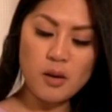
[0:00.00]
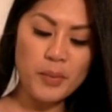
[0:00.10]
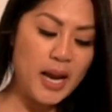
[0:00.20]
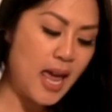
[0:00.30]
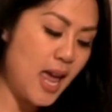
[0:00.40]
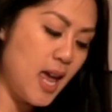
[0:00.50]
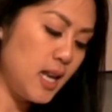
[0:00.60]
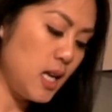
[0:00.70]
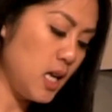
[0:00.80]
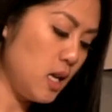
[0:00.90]
I'm going to
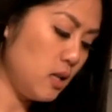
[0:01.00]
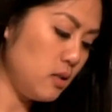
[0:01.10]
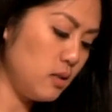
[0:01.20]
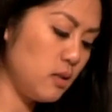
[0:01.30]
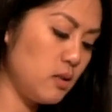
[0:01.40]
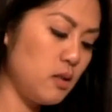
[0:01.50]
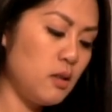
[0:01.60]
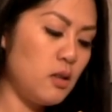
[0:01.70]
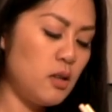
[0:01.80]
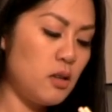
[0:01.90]
add in
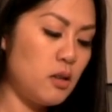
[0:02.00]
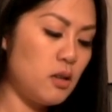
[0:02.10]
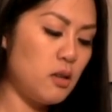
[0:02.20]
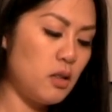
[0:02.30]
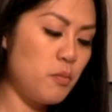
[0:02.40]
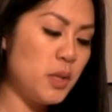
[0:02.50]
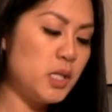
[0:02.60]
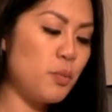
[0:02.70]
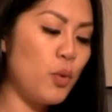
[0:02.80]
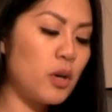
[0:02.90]
the
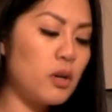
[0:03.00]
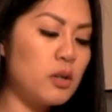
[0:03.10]
minced pork.